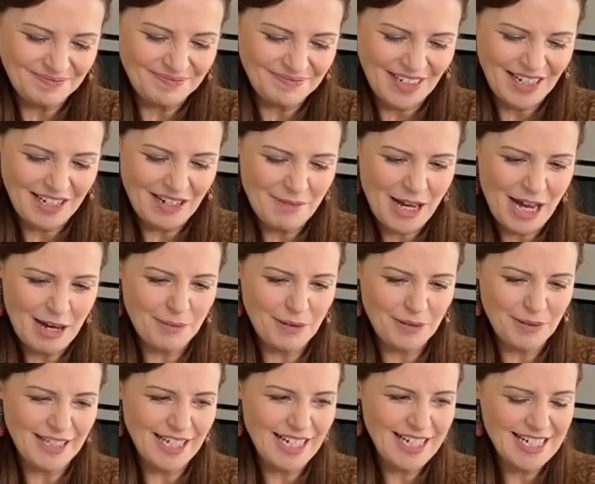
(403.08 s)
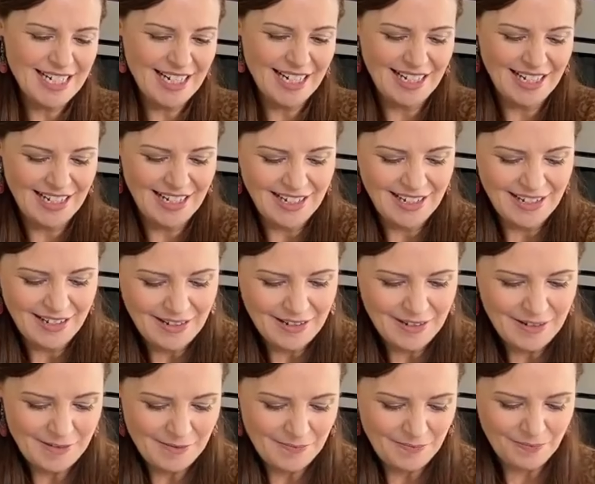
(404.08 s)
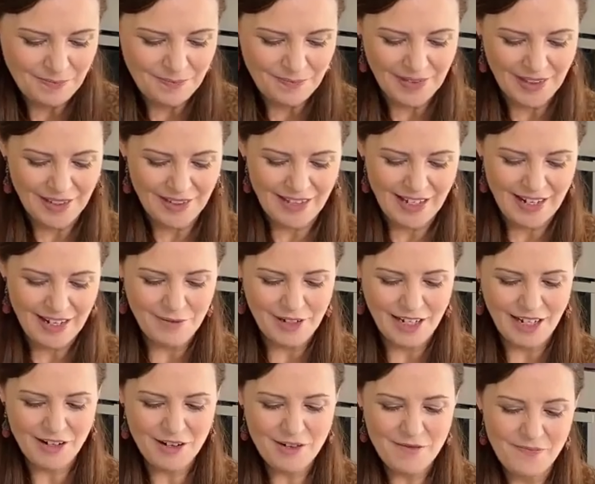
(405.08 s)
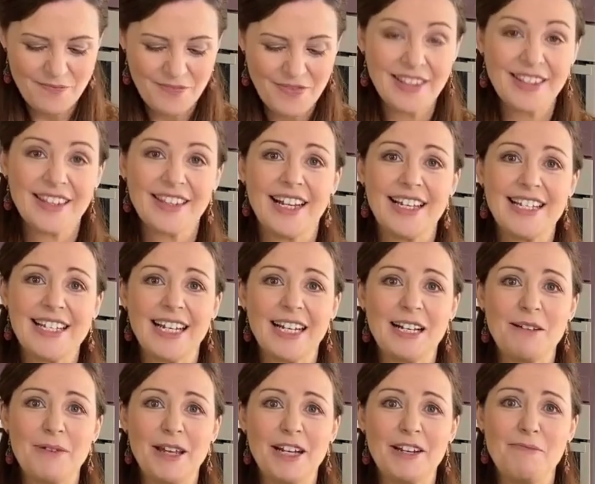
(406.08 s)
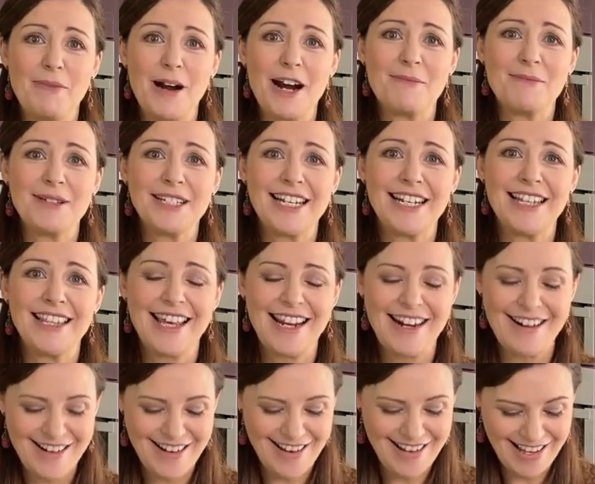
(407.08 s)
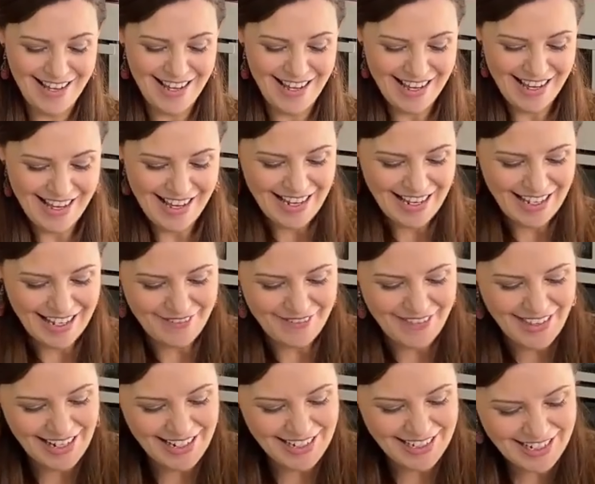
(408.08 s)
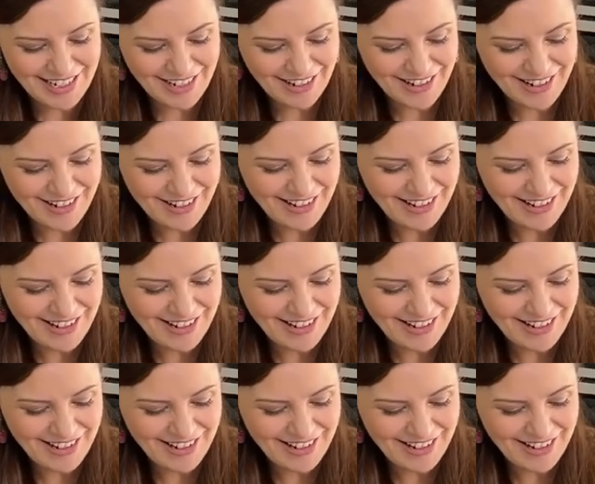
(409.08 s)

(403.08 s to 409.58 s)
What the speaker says: I'm happy with that. There we go. Nice little bit of parmesan in there. Give that a stir.